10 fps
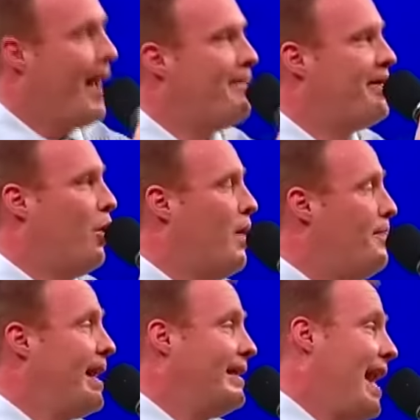Maybe there would
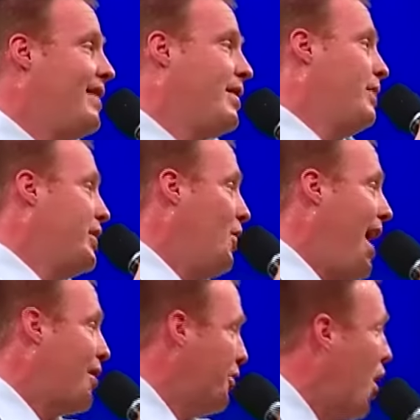be a day that we do.
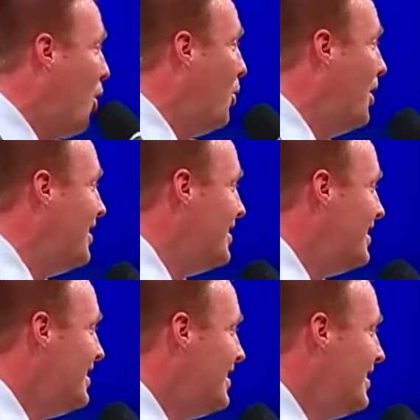I don't know.
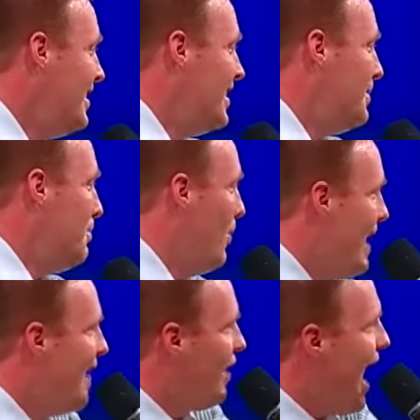But we
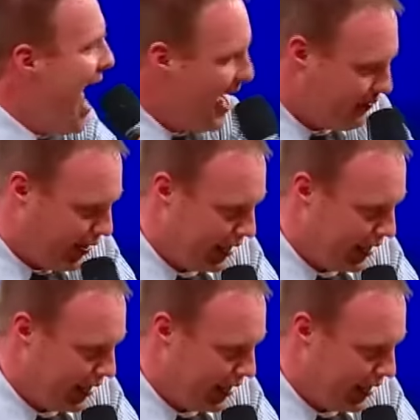never have.